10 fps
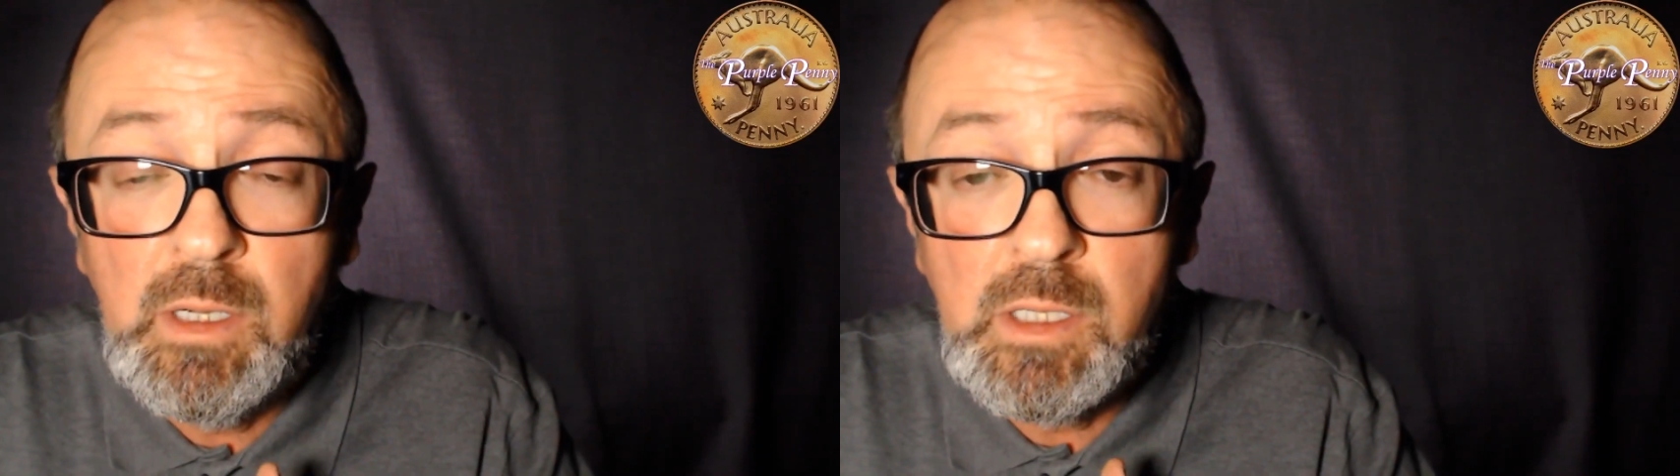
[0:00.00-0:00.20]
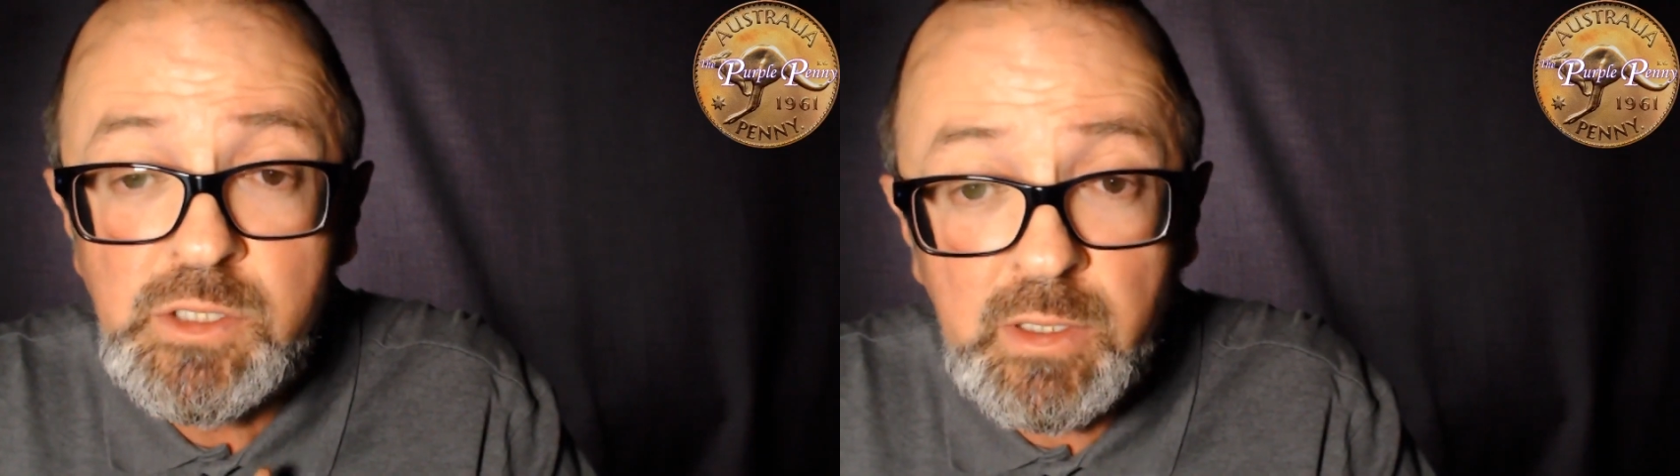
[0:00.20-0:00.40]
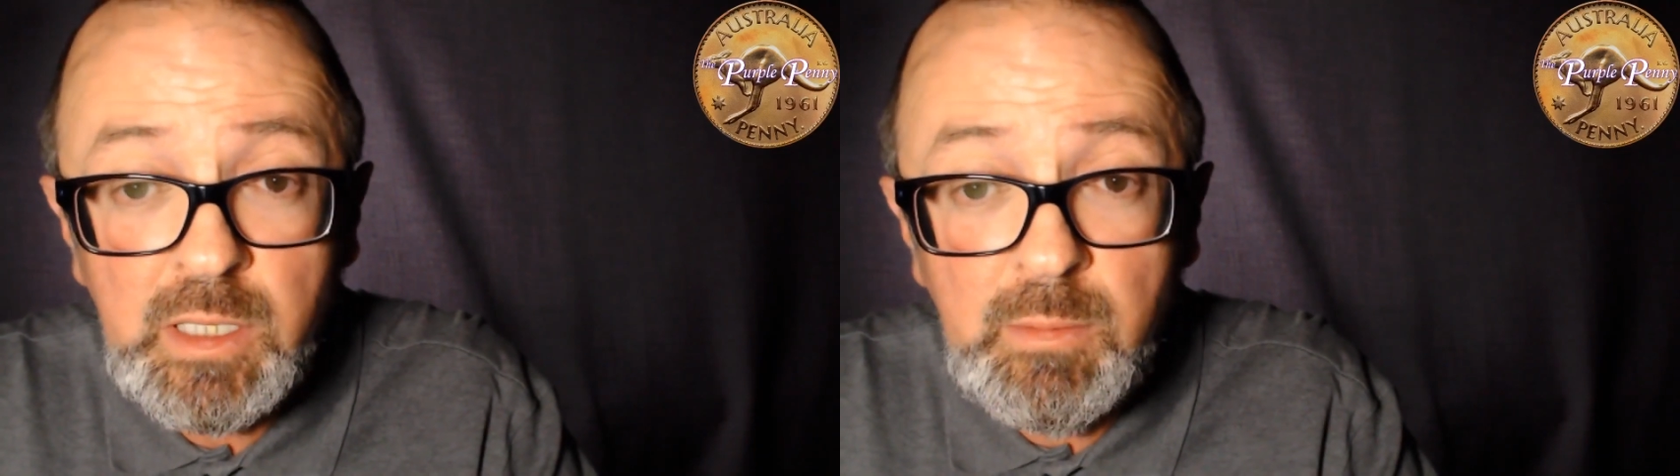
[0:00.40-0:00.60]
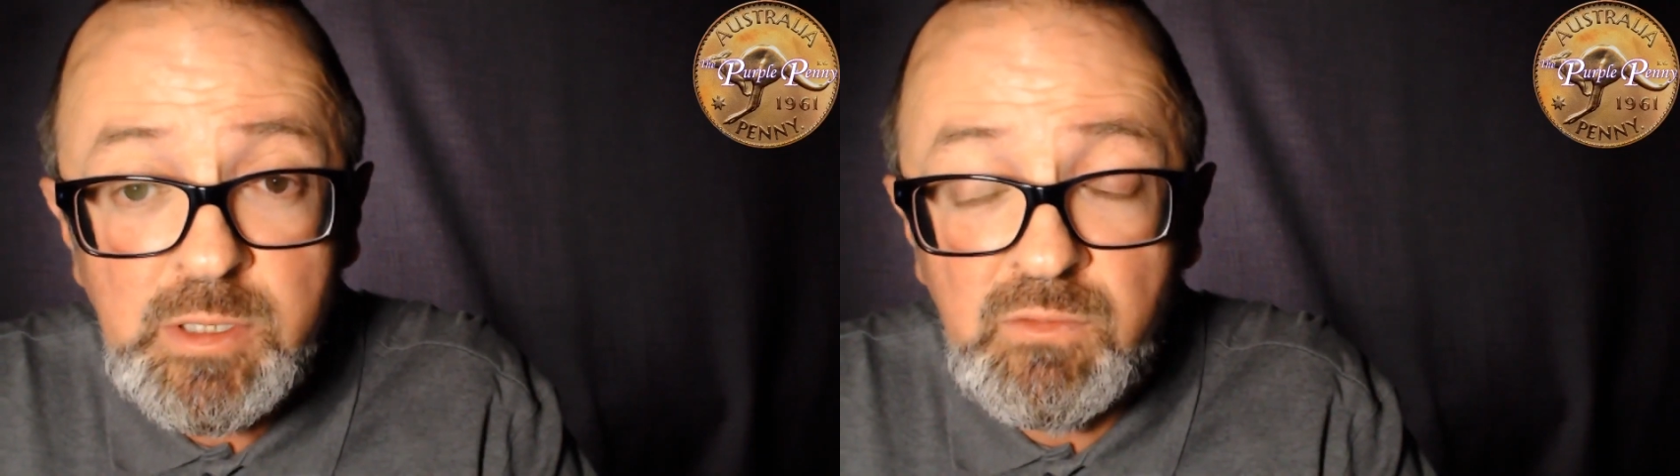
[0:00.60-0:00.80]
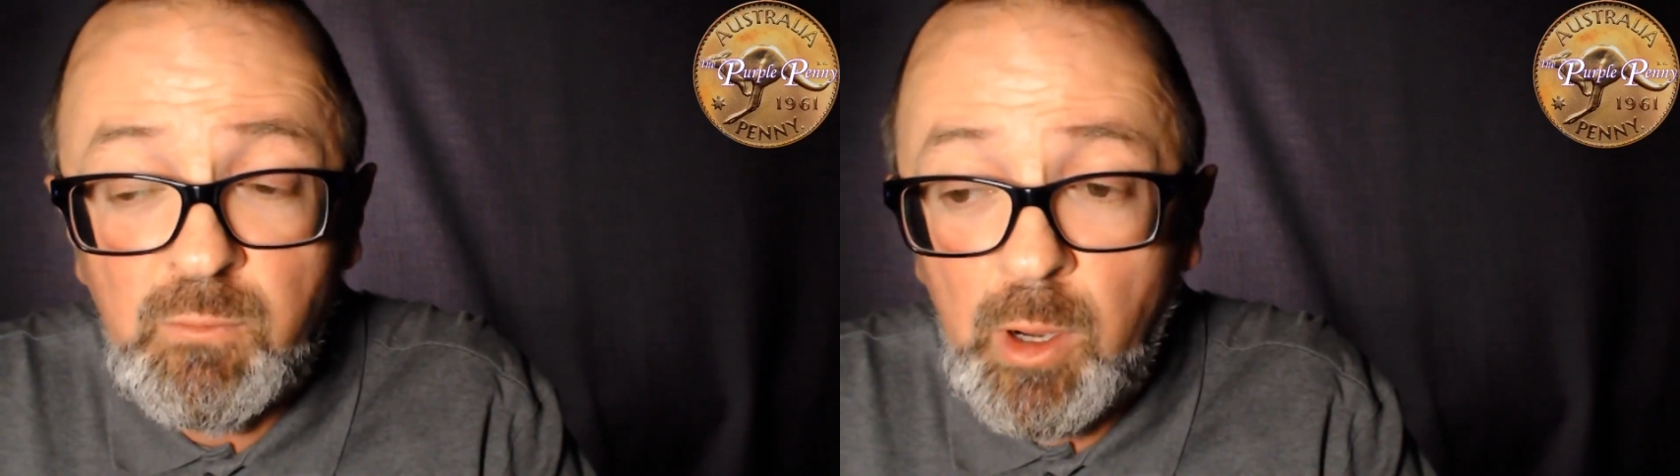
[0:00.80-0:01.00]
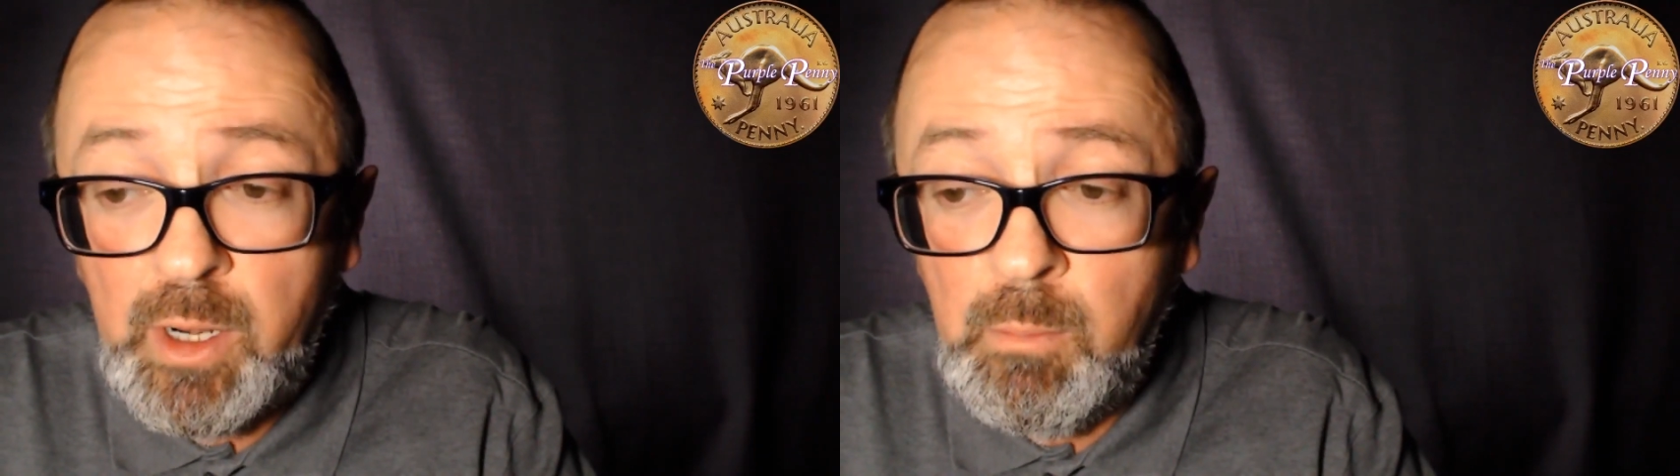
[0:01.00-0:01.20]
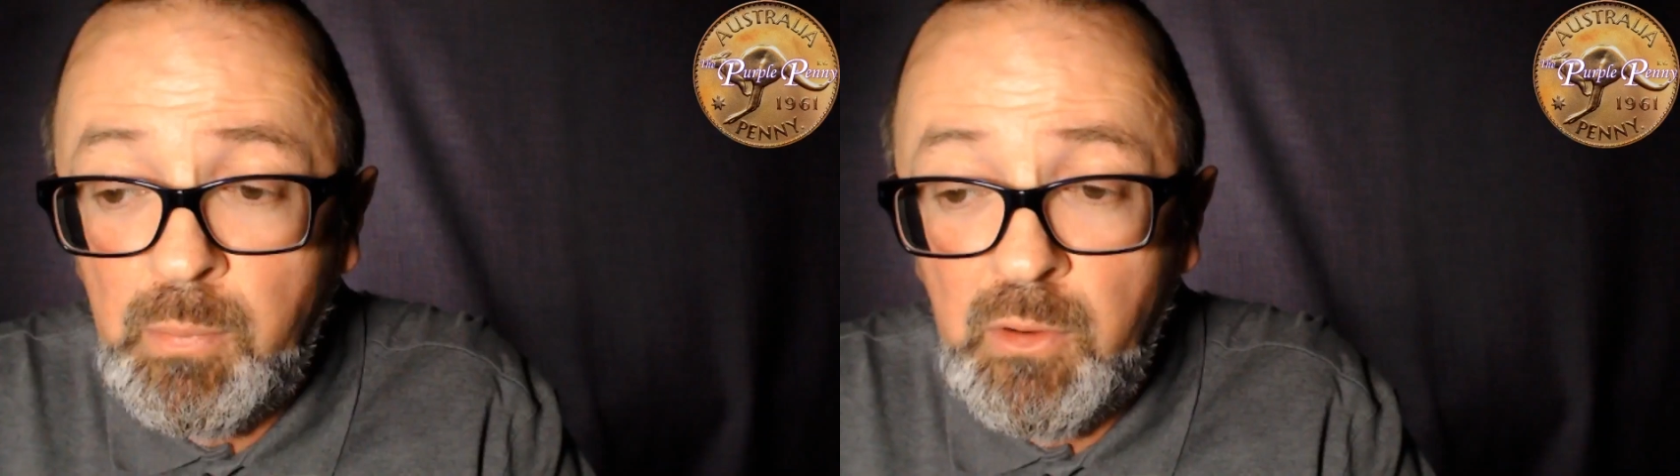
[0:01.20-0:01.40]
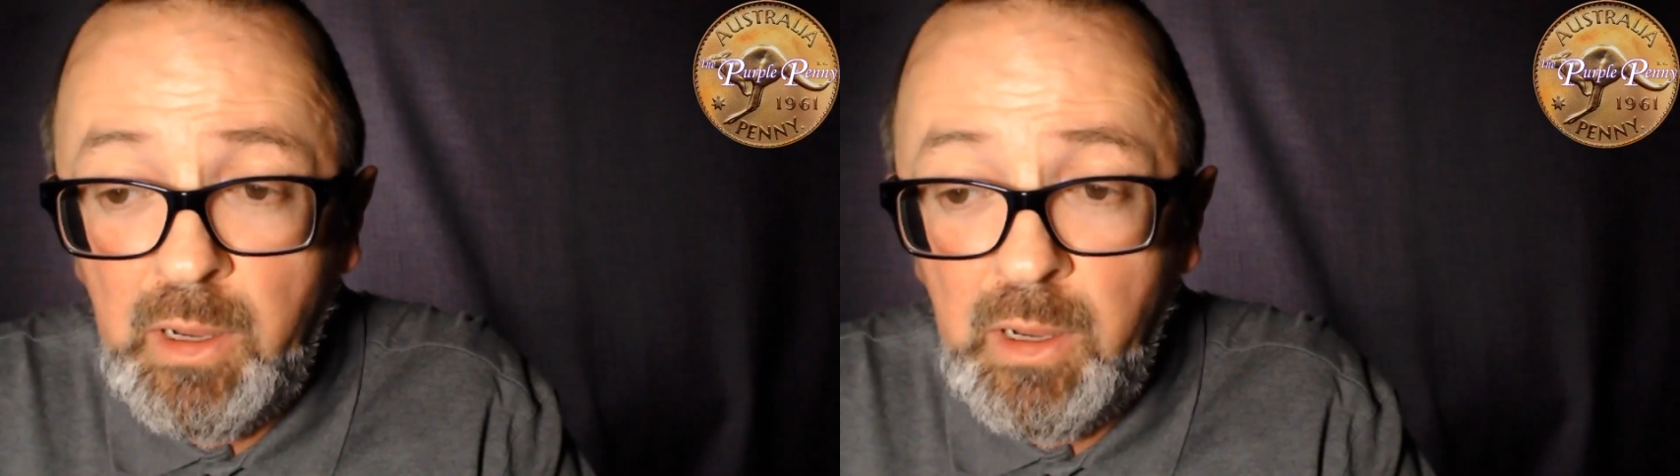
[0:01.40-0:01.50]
Strict limits of 1 per